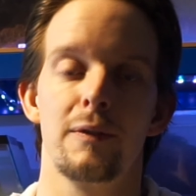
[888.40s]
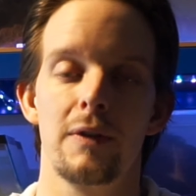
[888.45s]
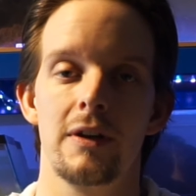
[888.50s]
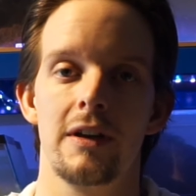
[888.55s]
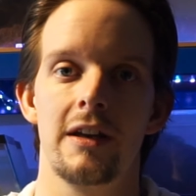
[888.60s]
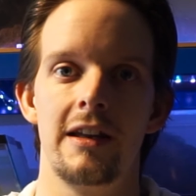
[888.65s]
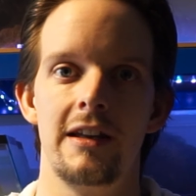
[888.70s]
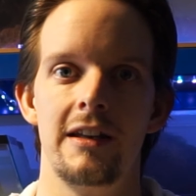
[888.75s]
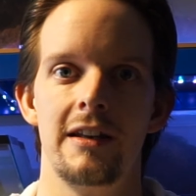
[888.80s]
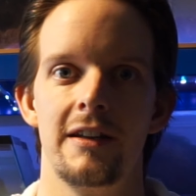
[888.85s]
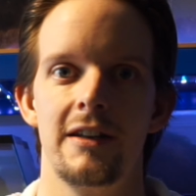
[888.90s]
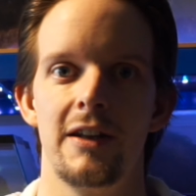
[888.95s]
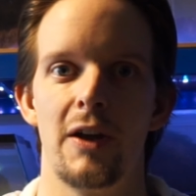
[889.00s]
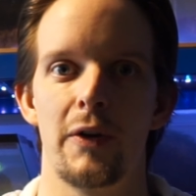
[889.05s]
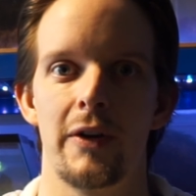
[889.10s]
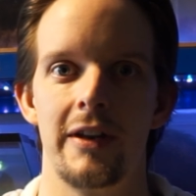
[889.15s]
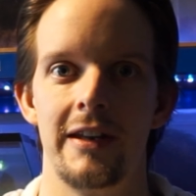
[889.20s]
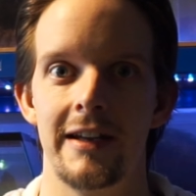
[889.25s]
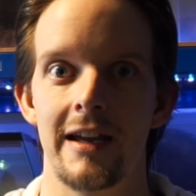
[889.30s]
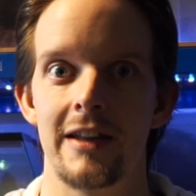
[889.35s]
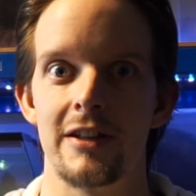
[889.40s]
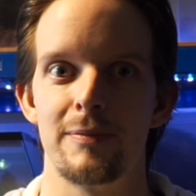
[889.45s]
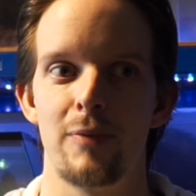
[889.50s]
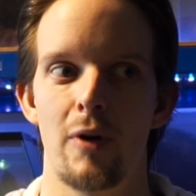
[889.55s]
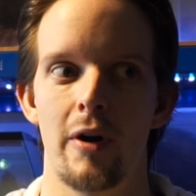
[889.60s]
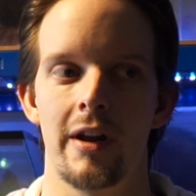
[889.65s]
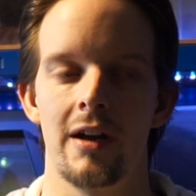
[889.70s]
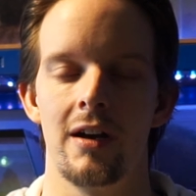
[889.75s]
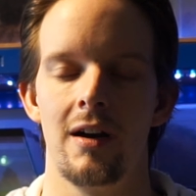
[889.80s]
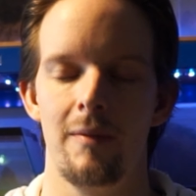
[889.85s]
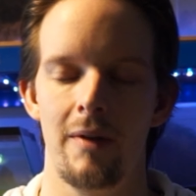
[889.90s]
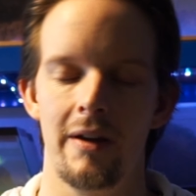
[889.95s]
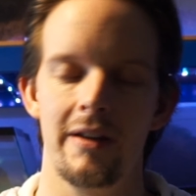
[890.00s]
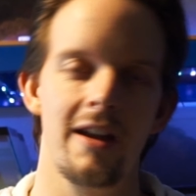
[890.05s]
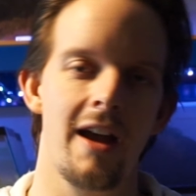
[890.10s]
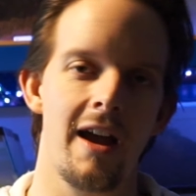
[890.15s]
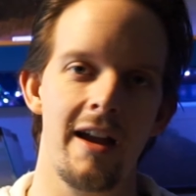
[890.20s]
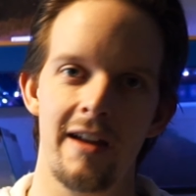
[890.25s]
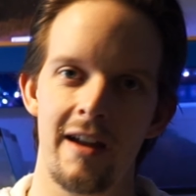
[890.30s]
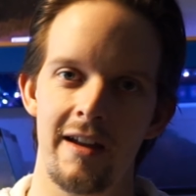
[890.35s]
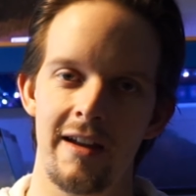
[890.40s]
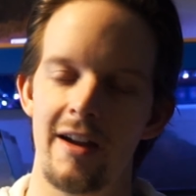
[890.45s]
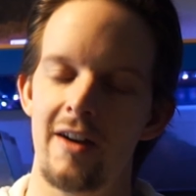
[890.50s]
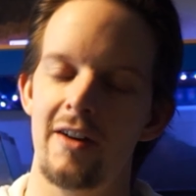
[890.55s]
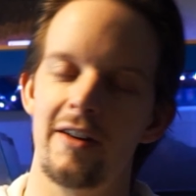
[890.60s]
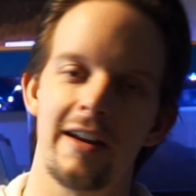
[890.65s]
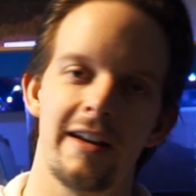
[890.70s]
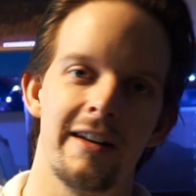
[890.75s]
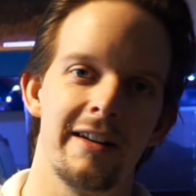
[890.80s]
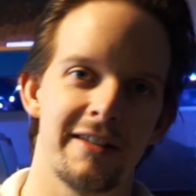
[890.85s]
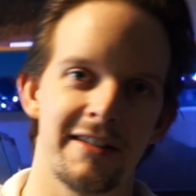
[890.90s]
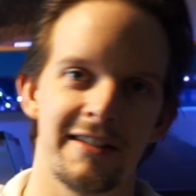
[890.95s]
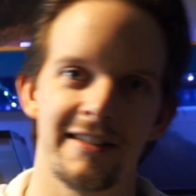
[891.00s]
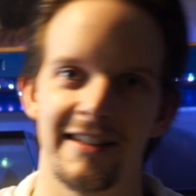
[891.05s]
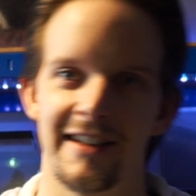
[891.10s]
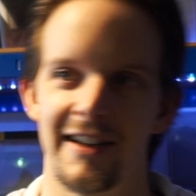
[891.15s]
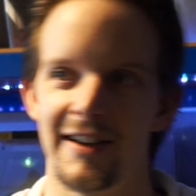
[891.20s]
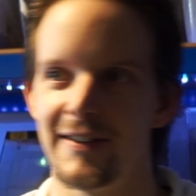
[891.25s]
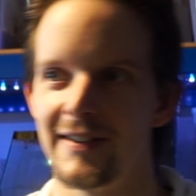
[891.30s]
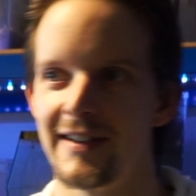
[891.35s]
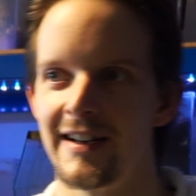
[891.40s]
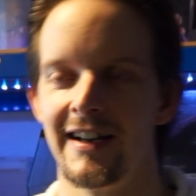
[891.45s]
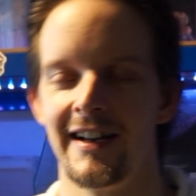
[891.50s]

can you get the spider? I'm like, yeah, I'll get it, you know.